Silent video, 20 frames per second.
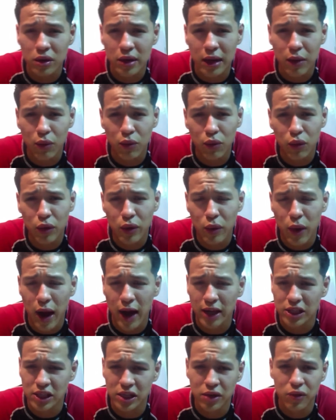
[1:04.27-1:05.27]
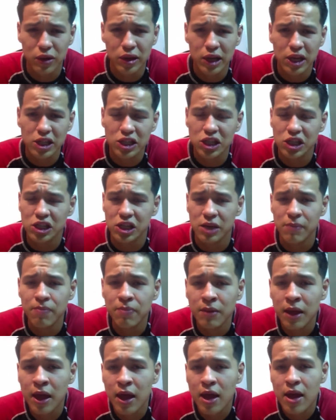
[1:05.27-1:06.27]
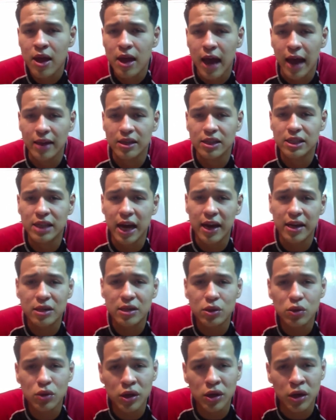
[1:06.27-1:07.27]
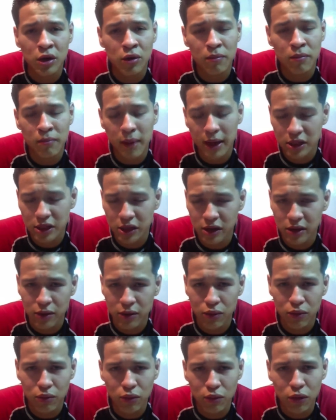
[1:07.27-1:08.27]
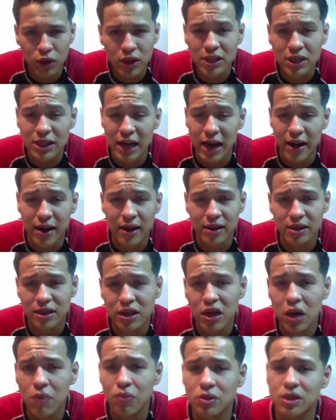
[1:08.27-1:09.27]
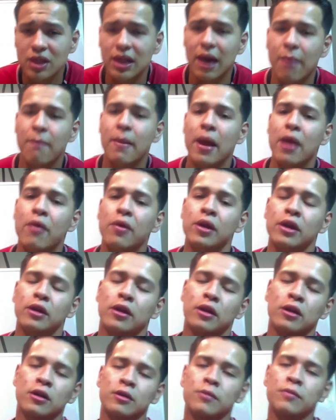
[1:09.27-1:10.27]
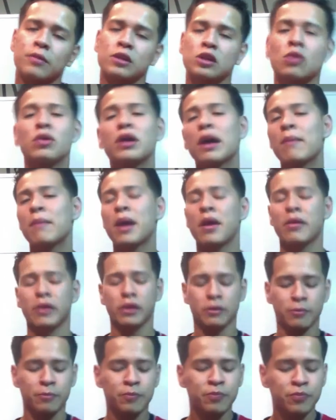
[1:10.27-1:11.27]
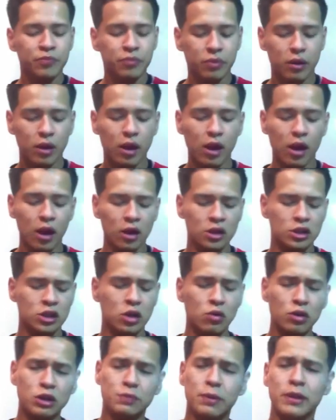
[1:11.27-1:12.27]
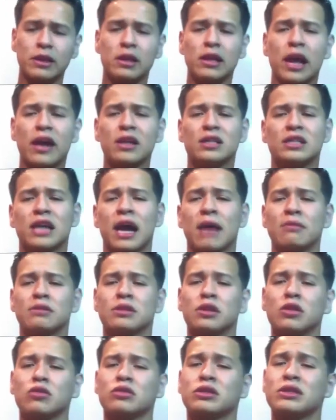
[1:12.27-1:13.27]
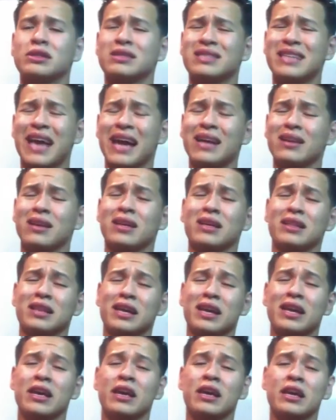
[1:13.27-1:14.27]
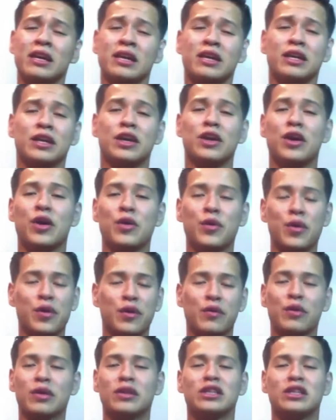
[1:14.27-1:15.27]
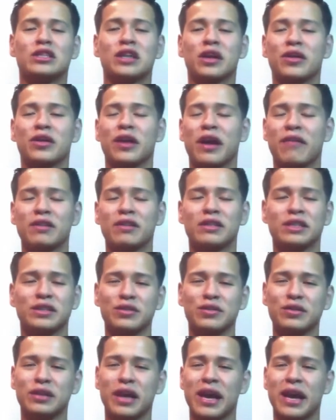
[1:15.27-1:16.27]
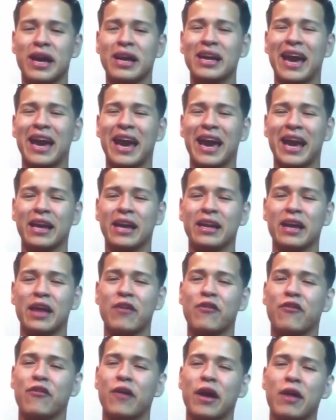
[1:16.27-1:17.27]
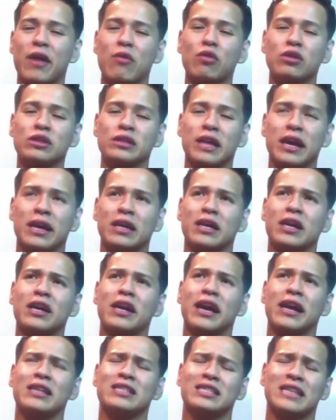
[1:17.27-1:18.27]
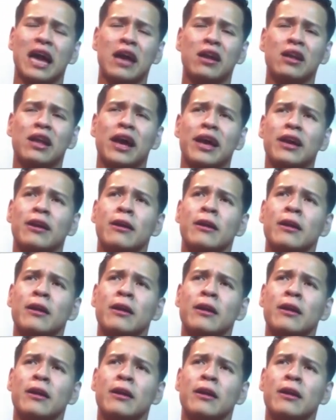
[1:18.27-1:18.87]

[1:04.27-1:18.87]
that we were actually in a relationship, I decided to, you know, we decided as a couple to get married. So we got married. So we spend a lot of time, so technically, you know, we're with each other every single day, and it's kind of like,